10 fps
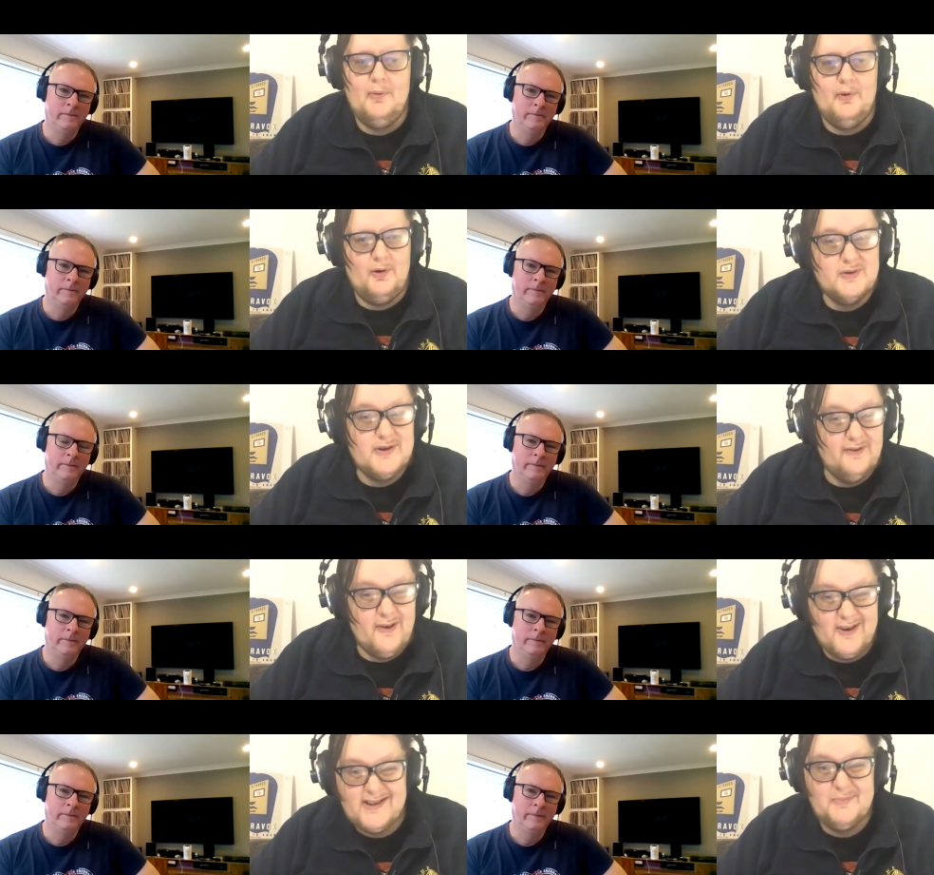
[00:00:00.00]
Speaker 1: but we're
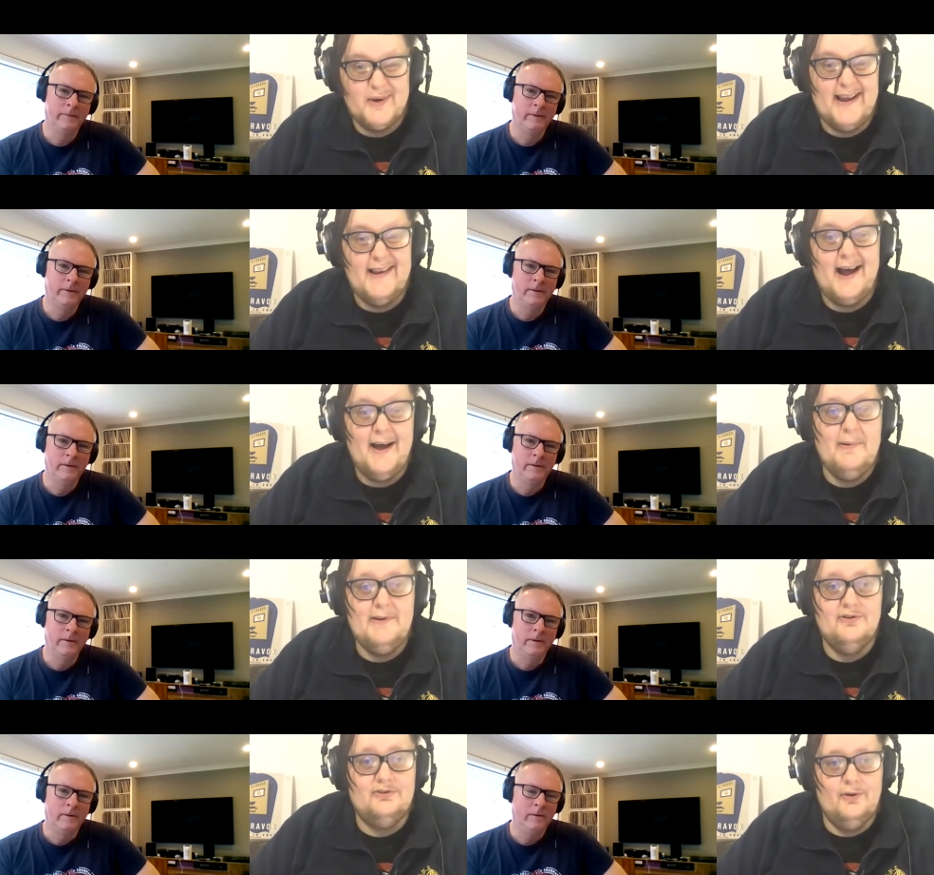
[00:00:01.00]
Ultravox and we're kind of
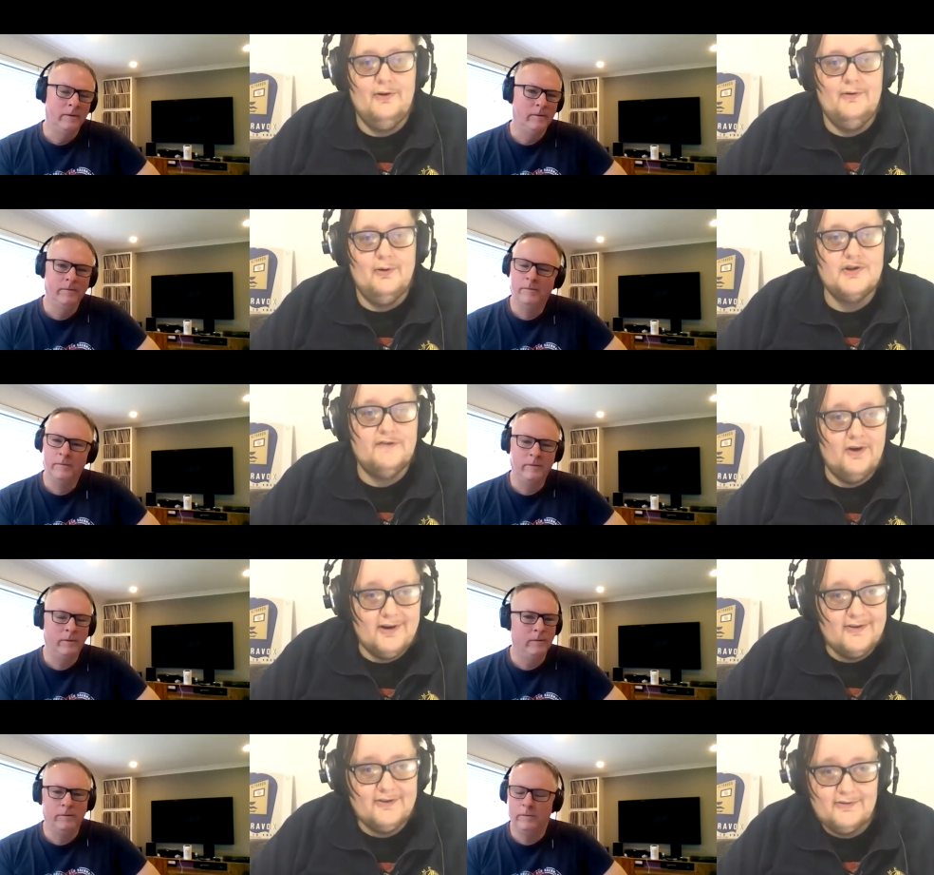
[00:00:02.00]
happy just doing
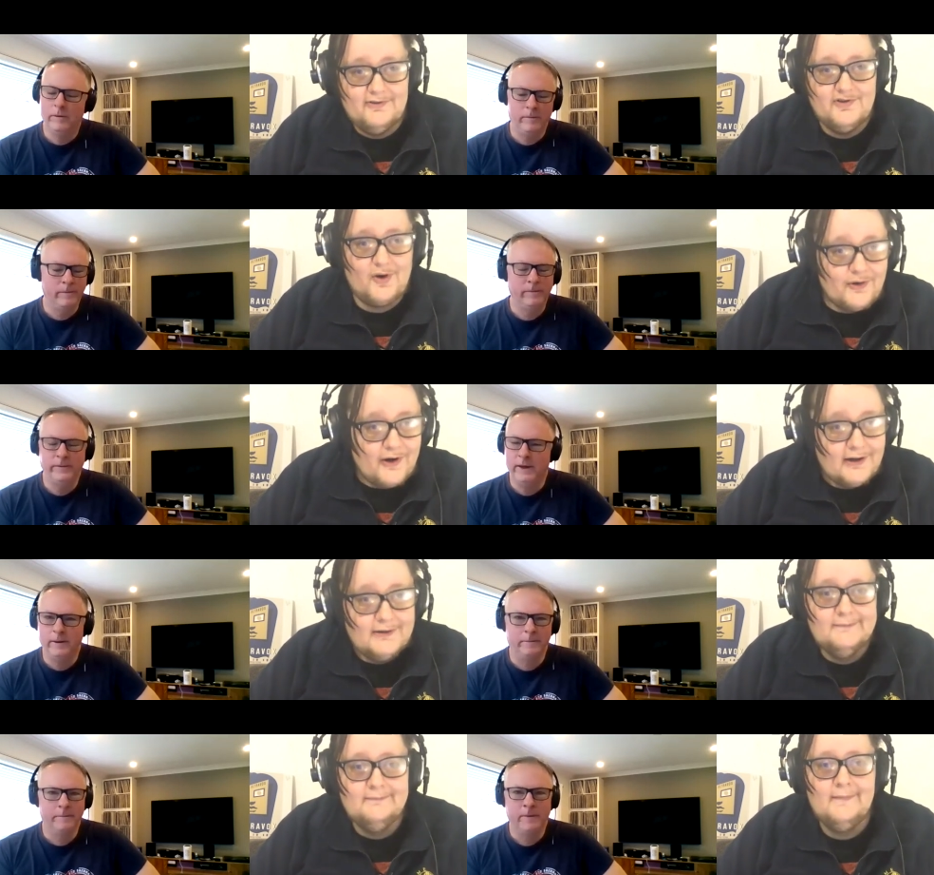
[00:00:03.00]
Ultravox genre.
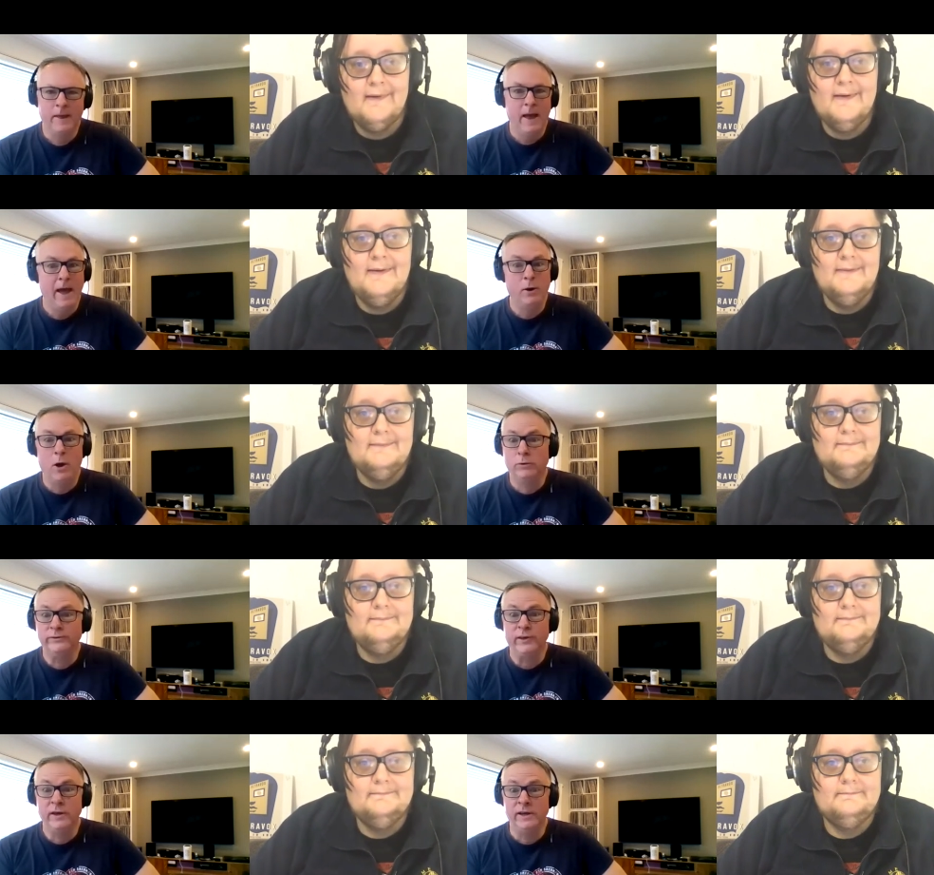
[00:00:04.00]
Yeah.
Speaker 2: And
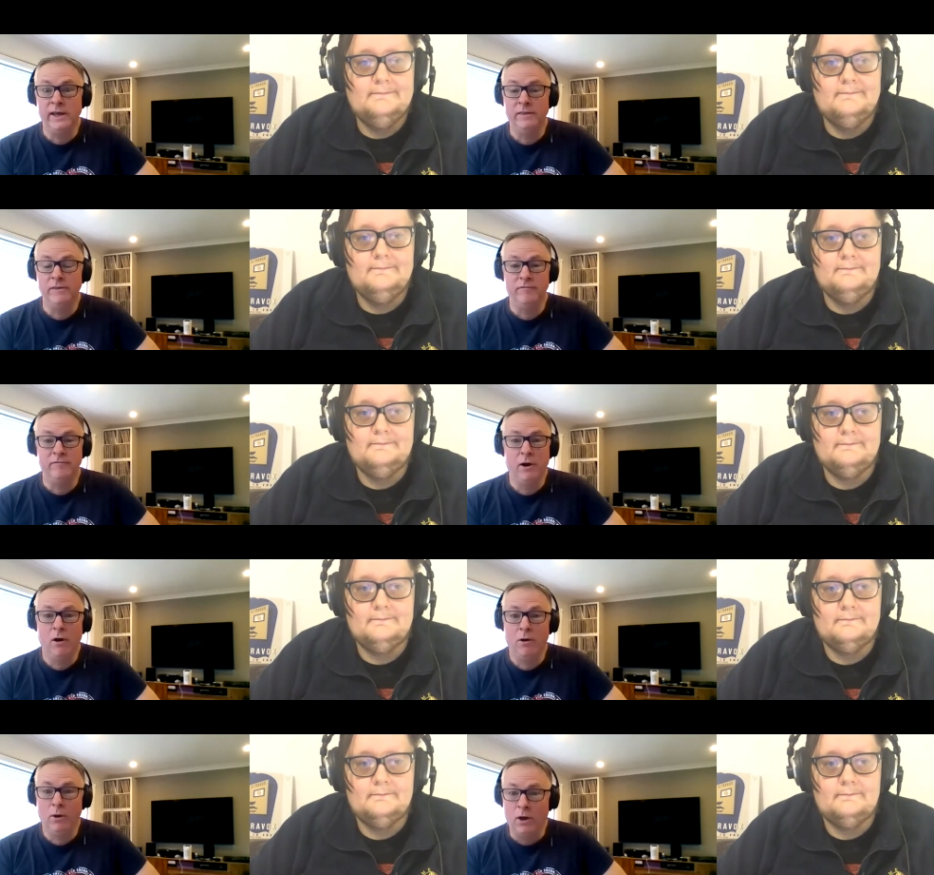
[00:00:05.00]
I'll say it again the
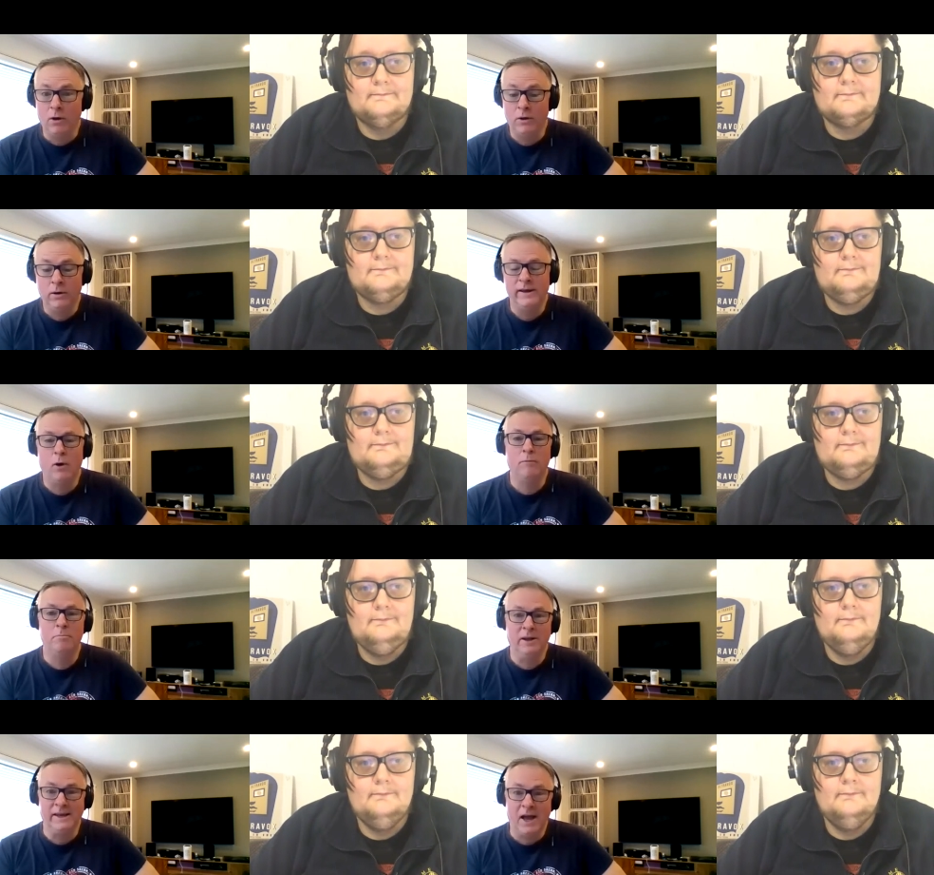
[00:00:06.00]
viola
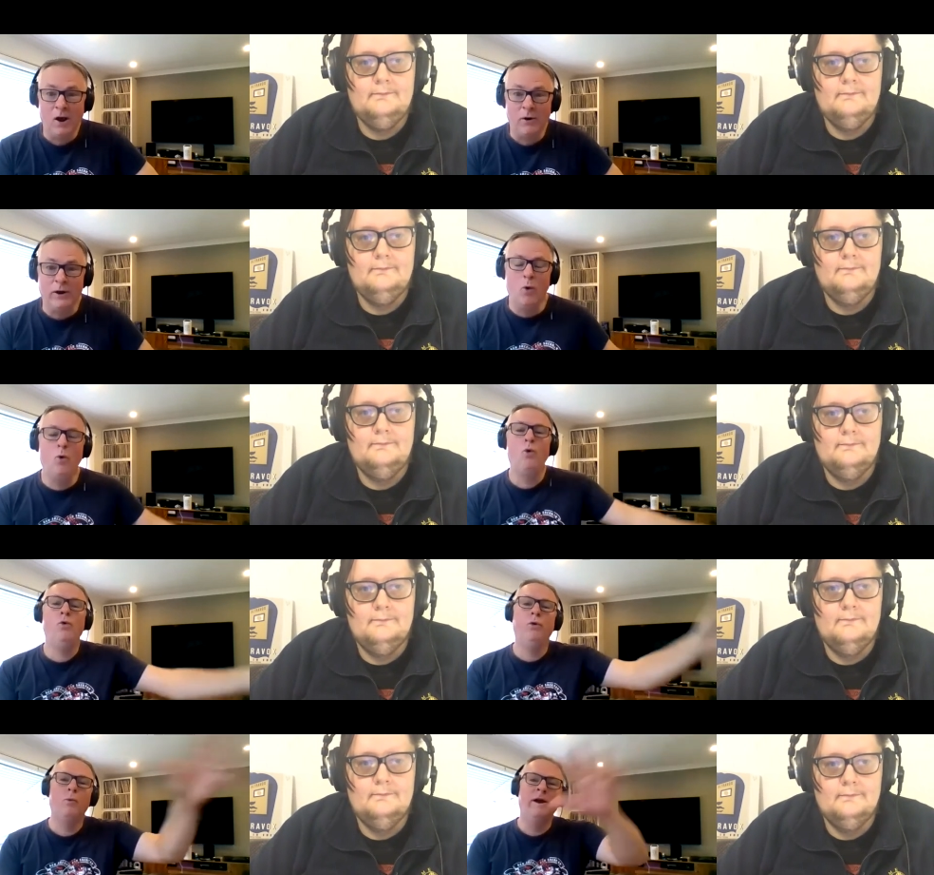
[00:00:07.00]
of Billy Currie
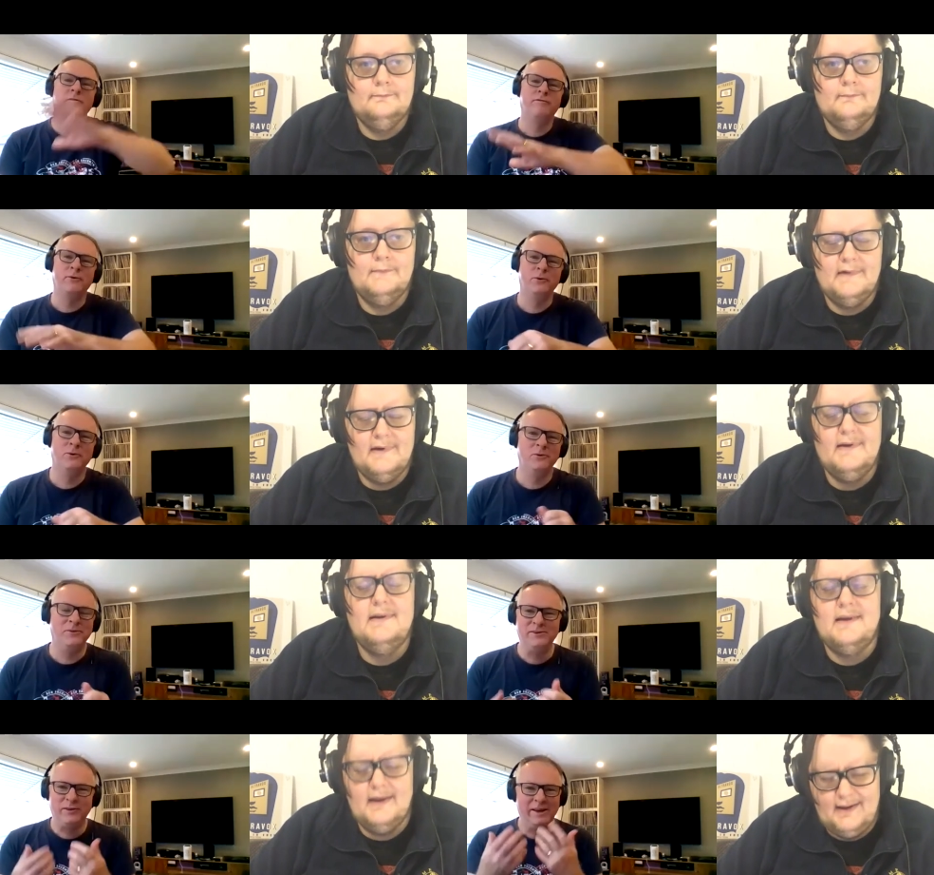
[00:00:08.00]
all the way
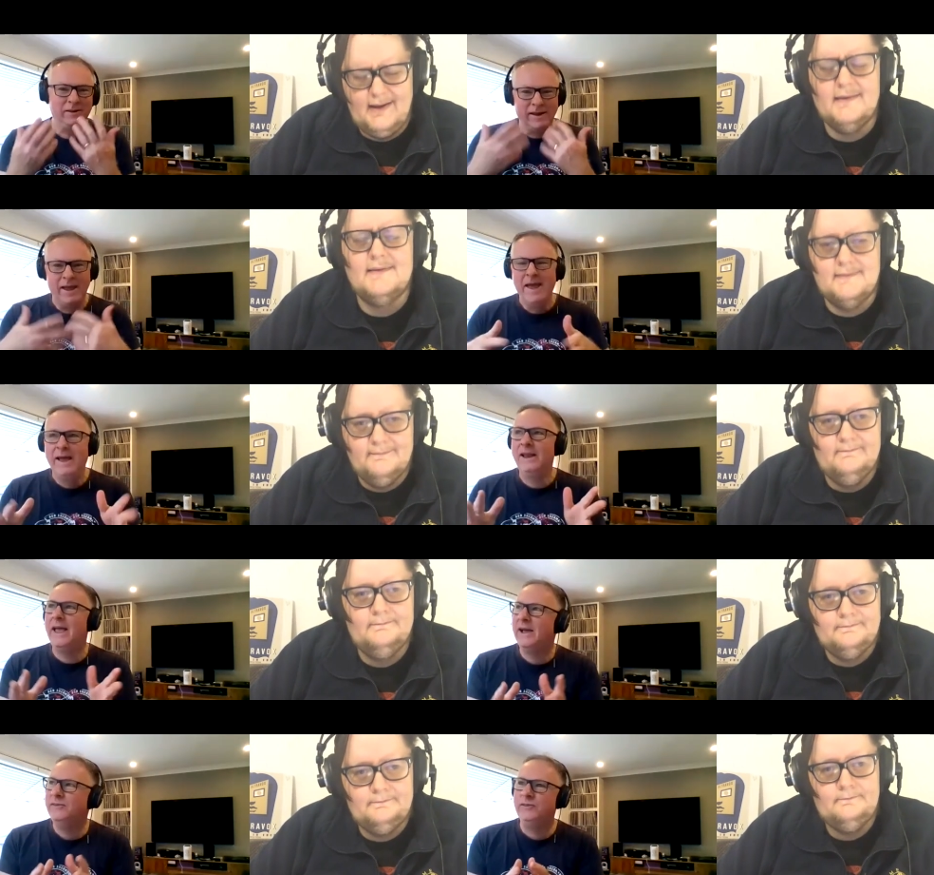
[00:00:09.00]
through this, yes.
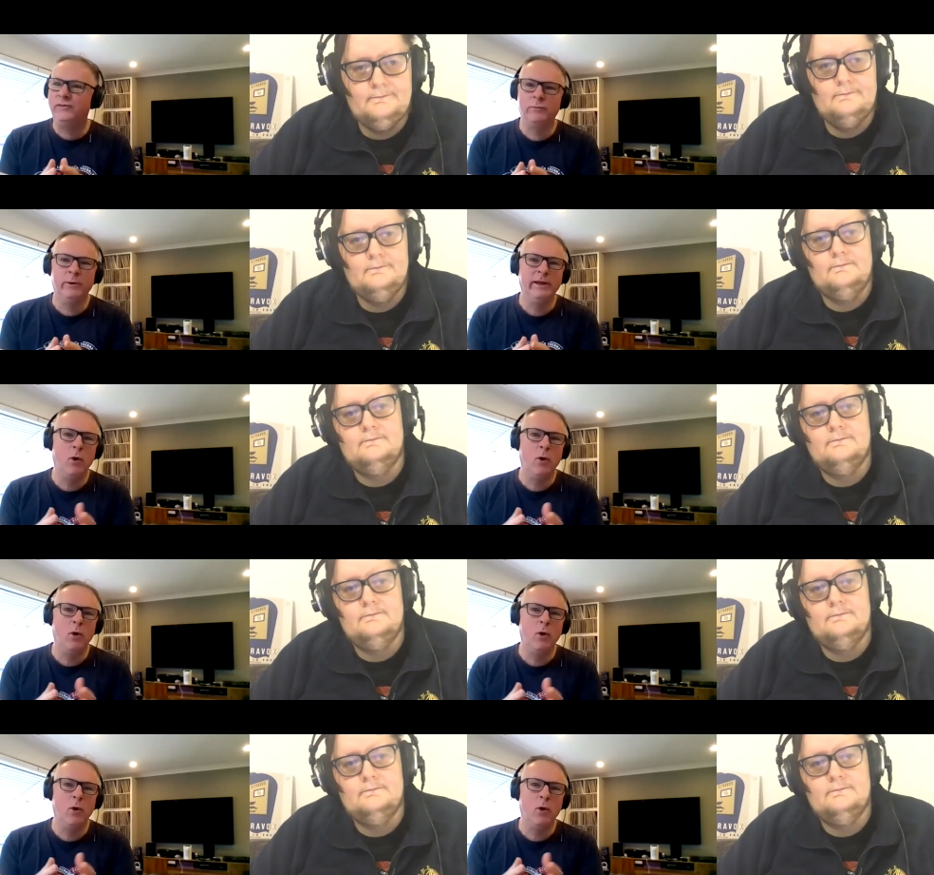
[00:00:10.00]
it, it, adds this